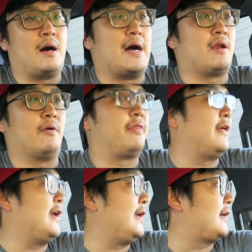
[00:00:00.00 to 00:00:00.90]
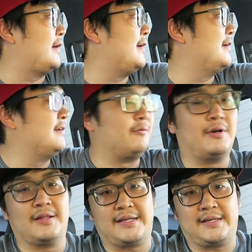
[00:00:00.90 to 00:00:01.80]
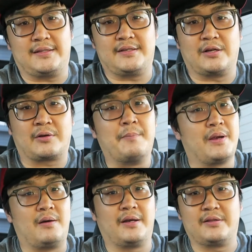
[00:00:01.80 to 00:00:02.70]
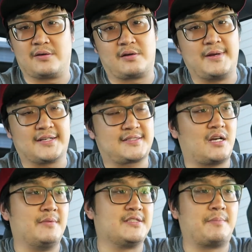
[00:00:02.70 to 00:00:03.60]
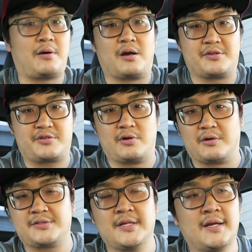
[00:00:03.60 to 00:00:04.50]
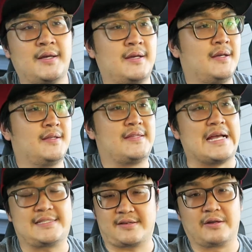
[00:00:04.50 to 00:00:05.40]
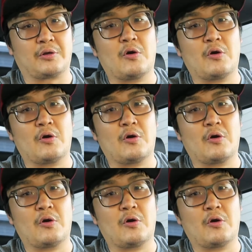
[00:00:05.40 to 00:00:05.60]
I don't think really, comparing Duramax, Cummins, and POWERSTROKEs, that's gonna